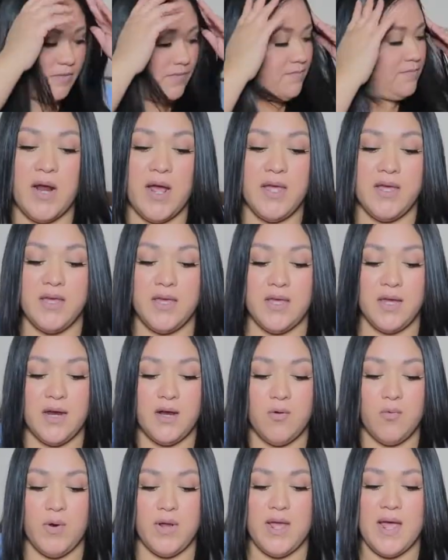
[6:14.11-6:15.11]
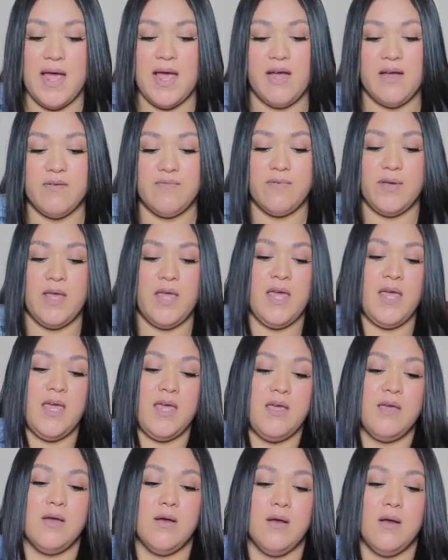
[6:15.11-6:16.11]
Right here we have
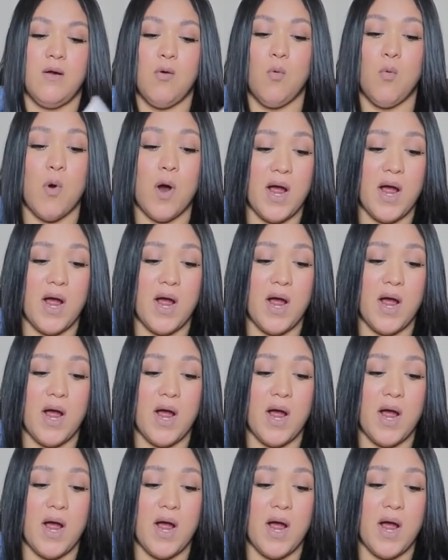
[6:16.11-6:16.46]
a